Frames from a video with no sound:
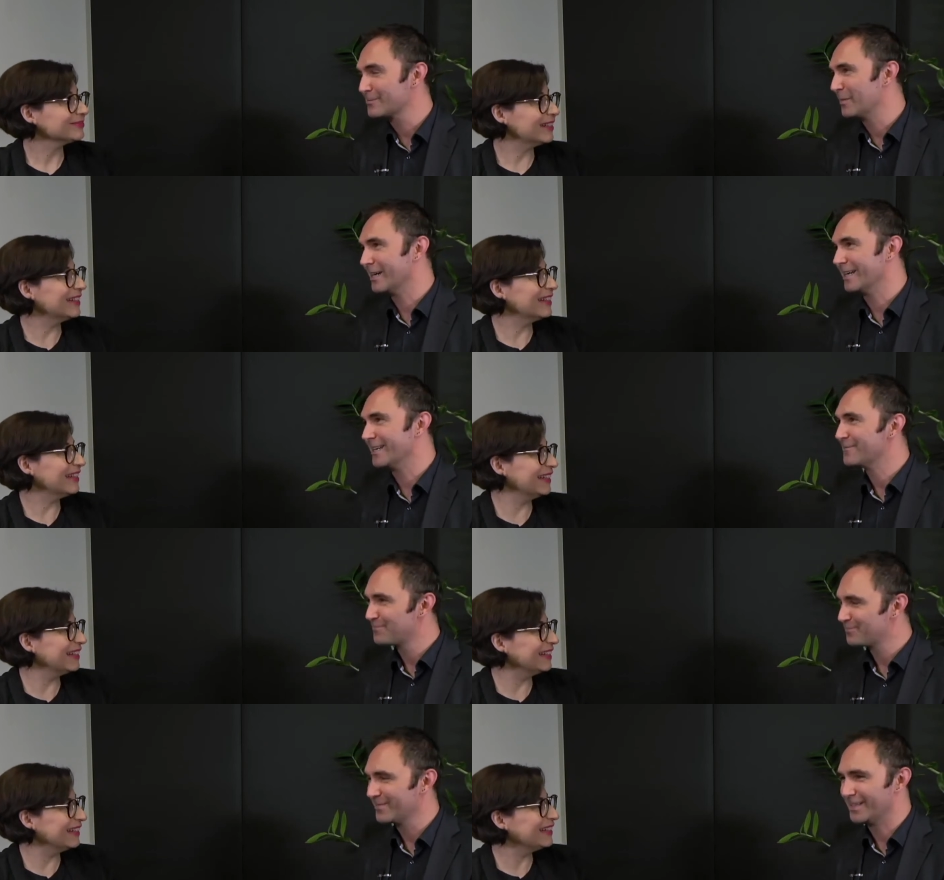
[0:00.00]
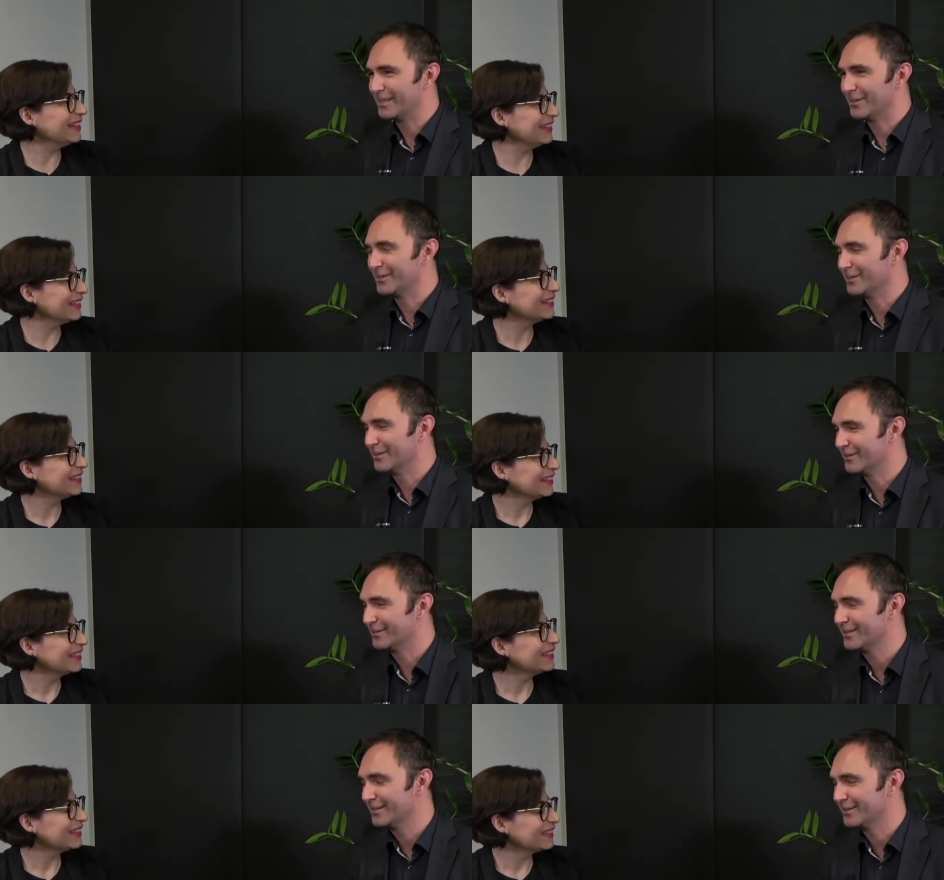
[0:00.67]
Speaker 1: but you know,
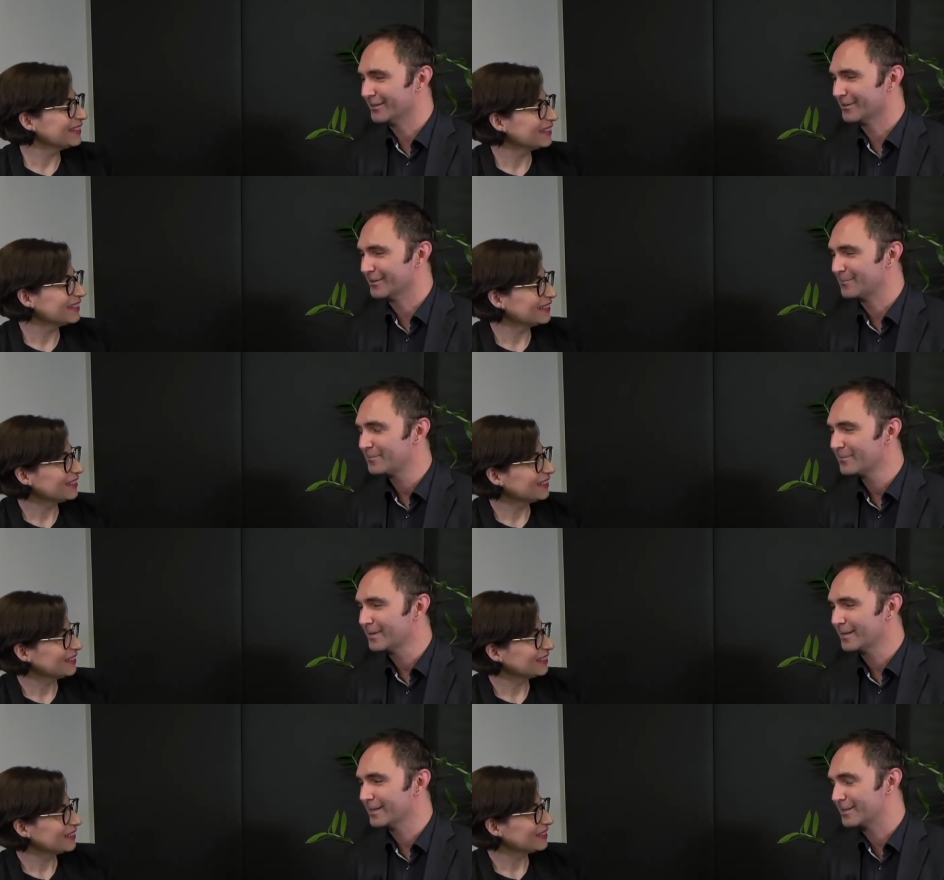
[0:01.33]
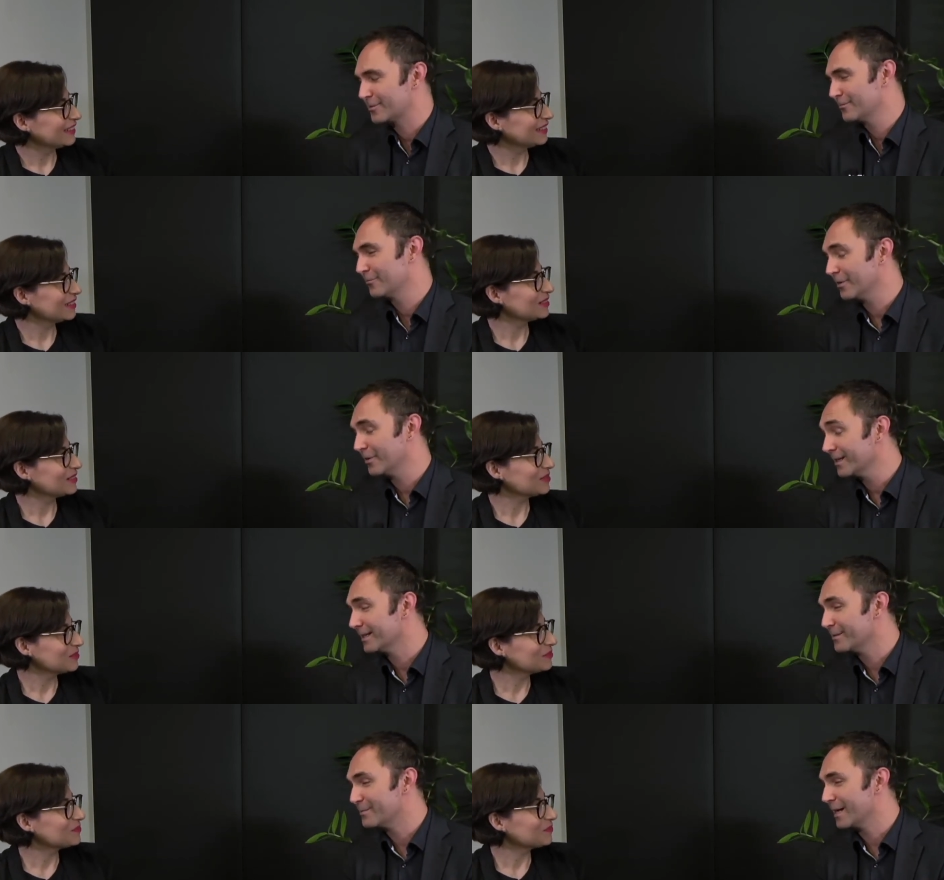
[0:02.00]
you you it's
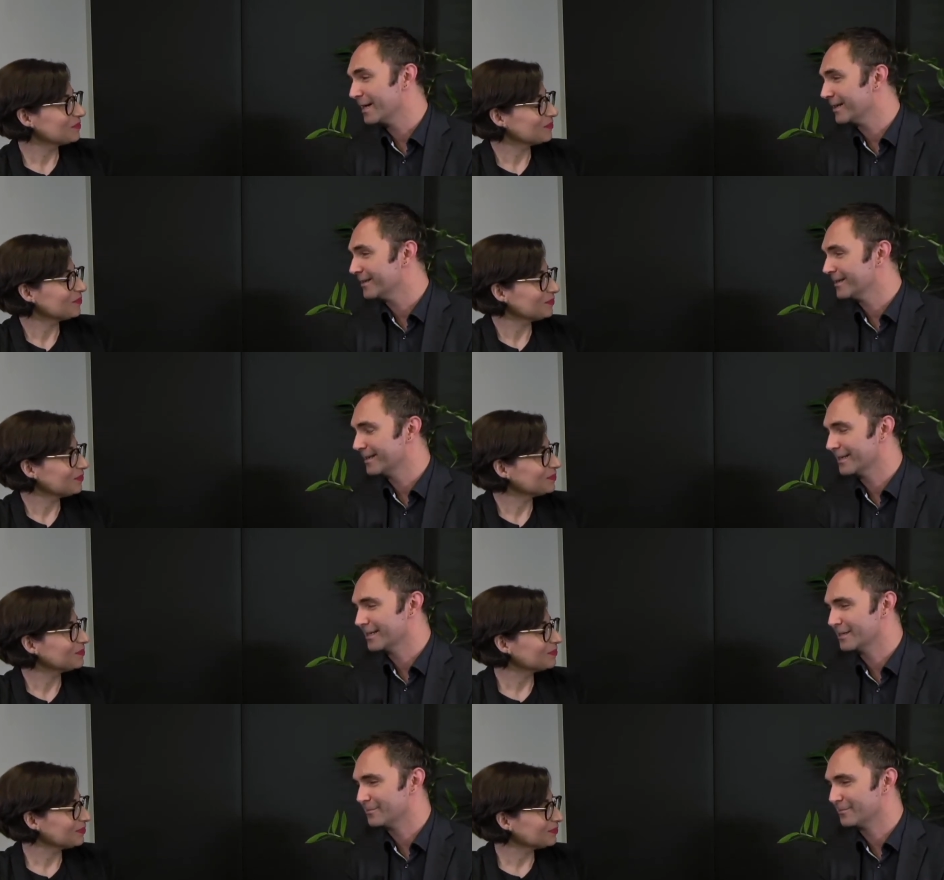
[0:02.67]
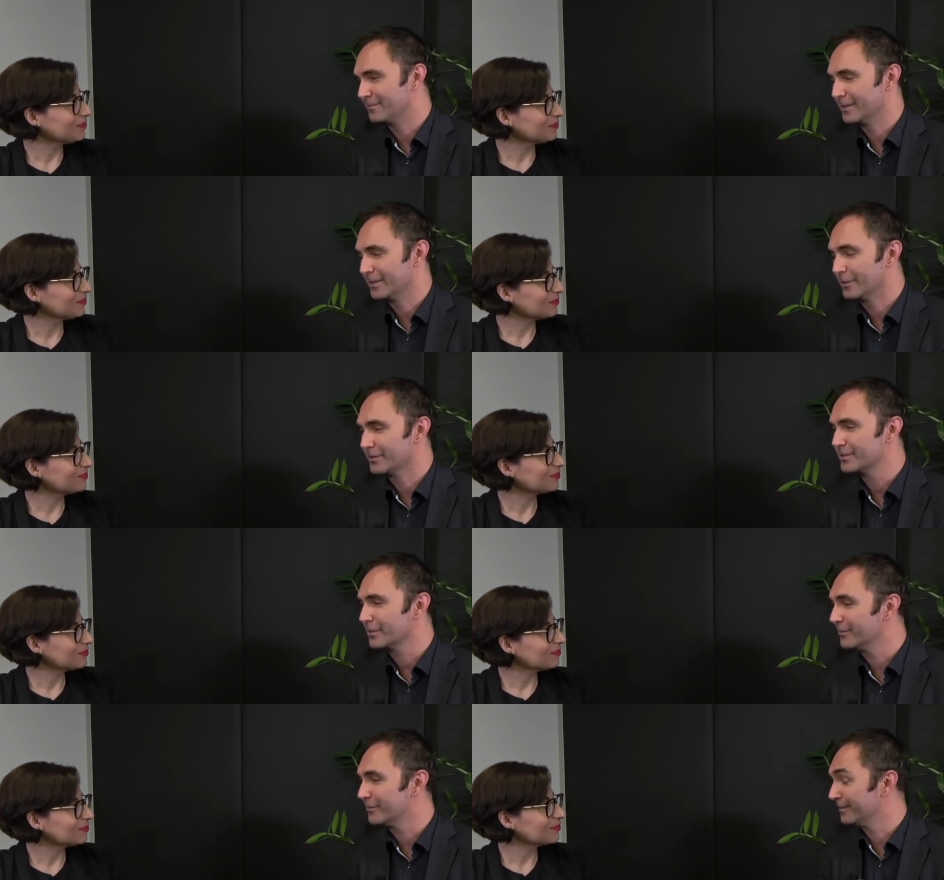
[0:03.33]
really about um, you know
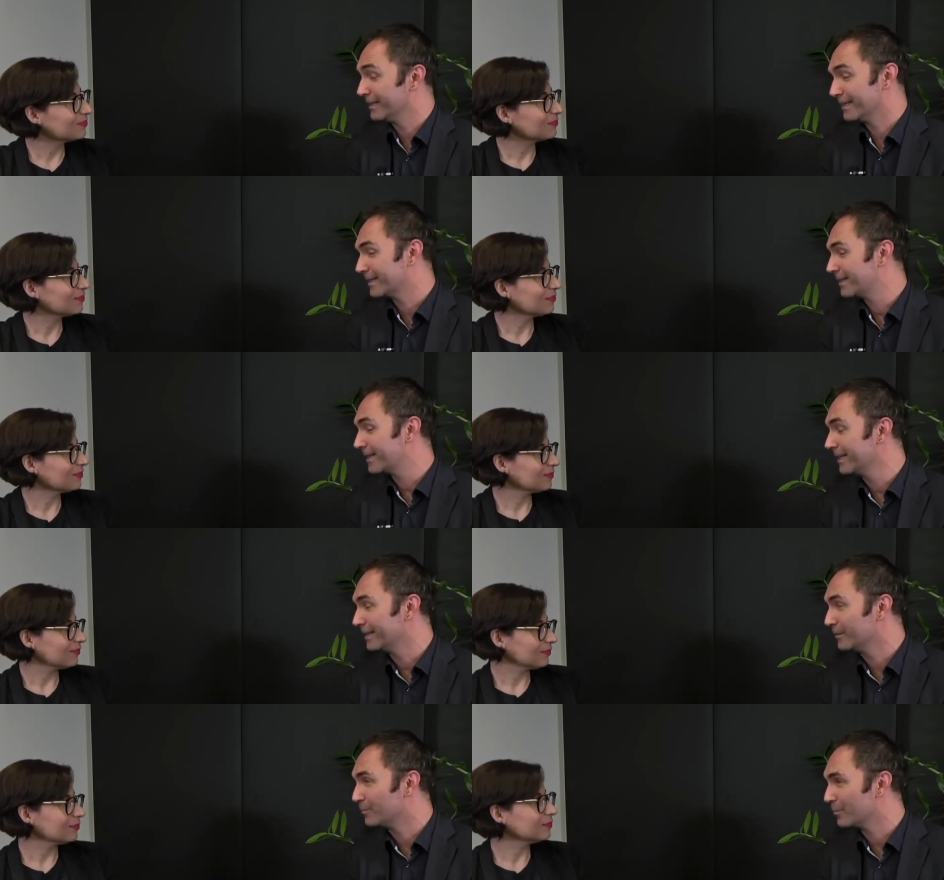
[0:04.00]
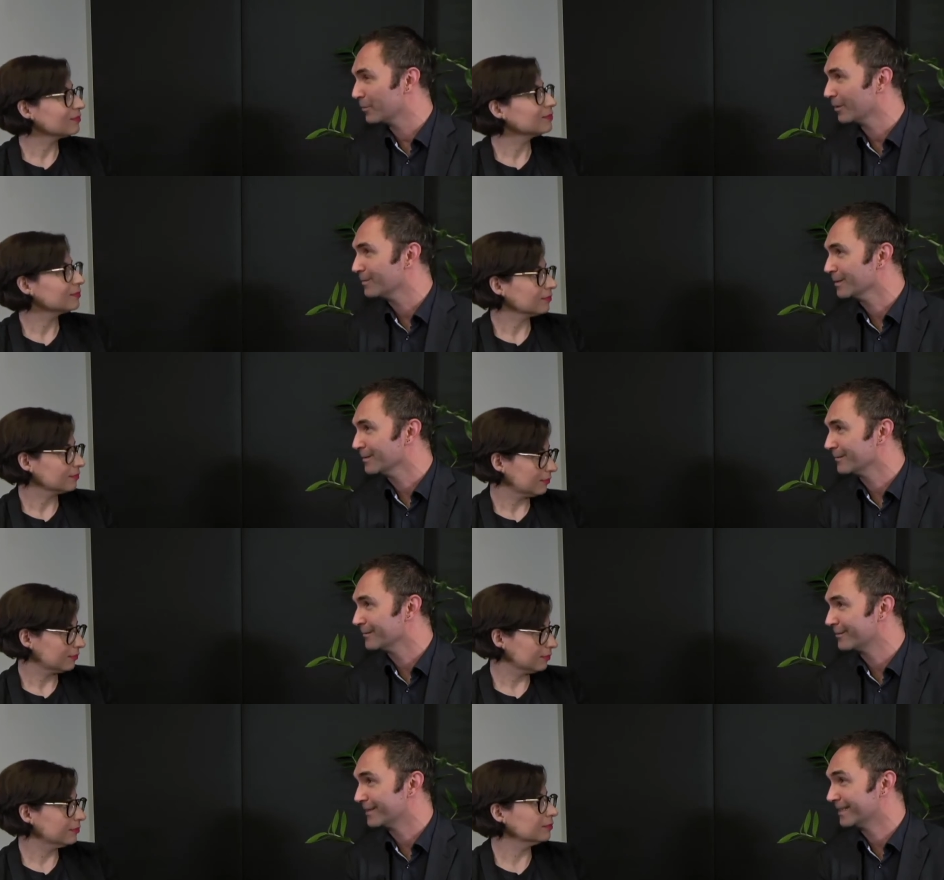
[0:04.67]
solving a key
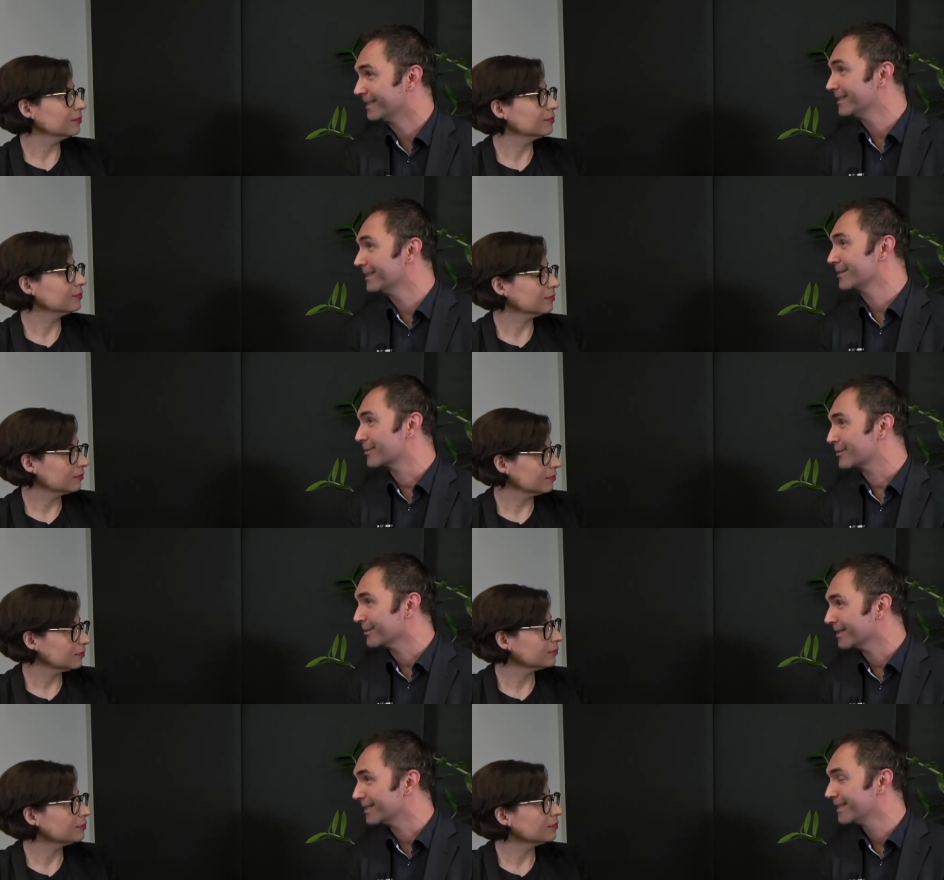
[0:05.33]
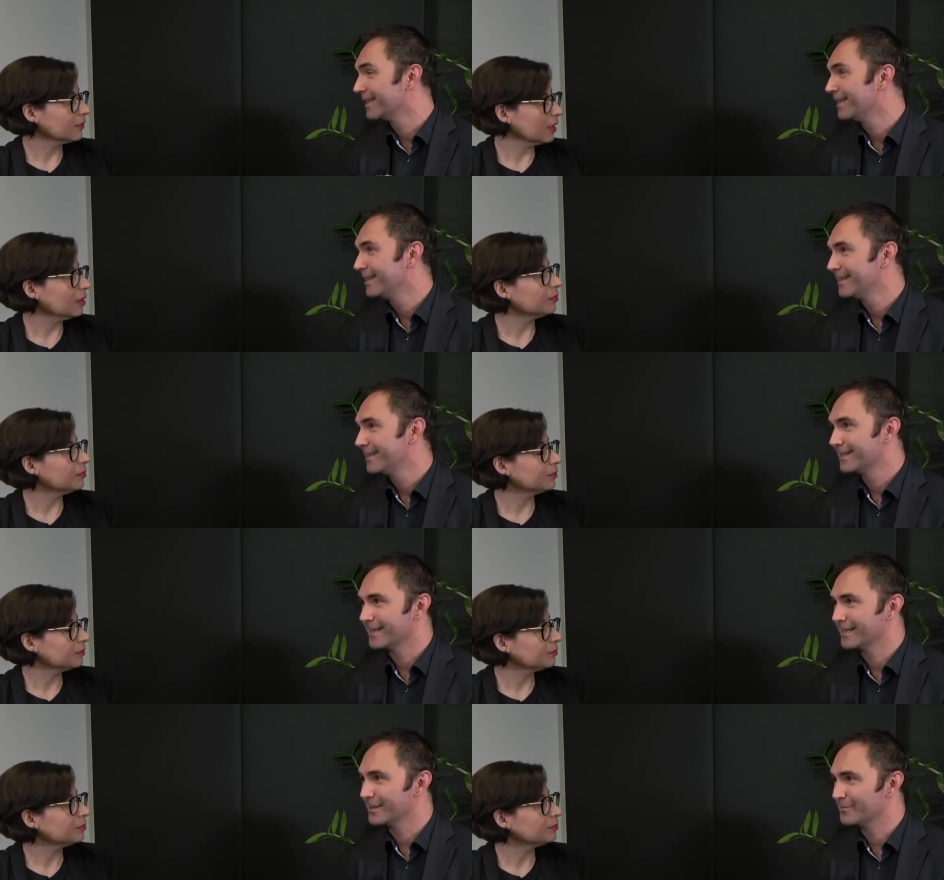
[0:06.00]
problem for mm. the industry, yeah.
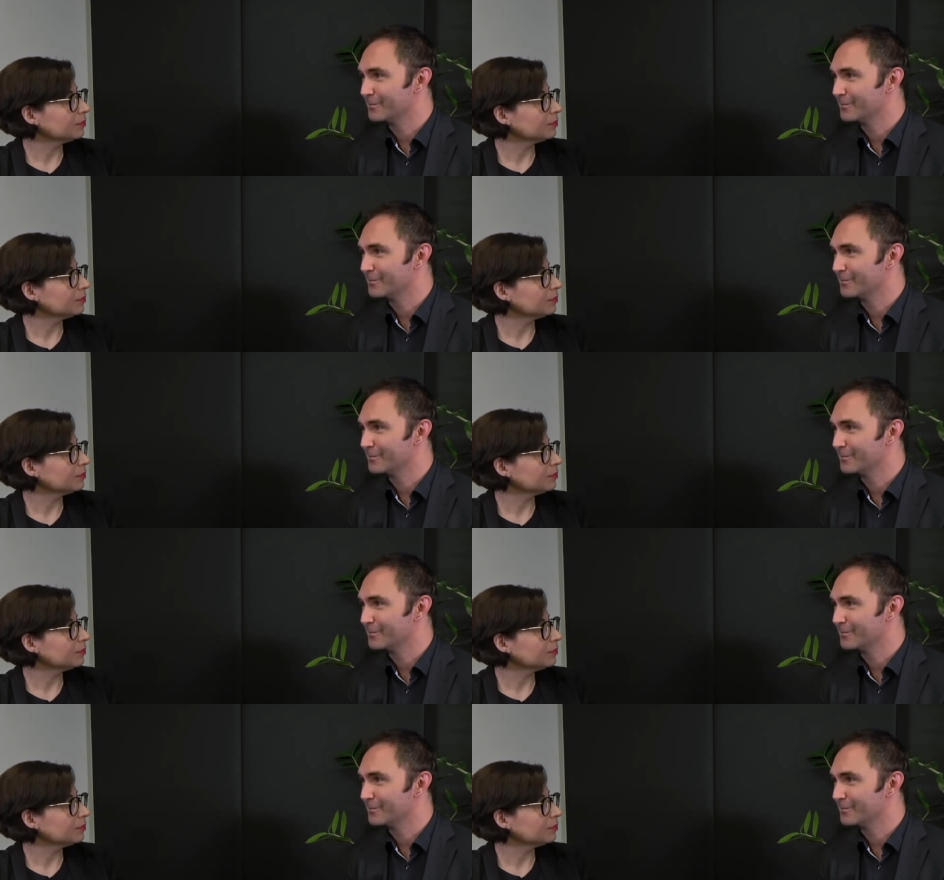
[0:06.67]
um,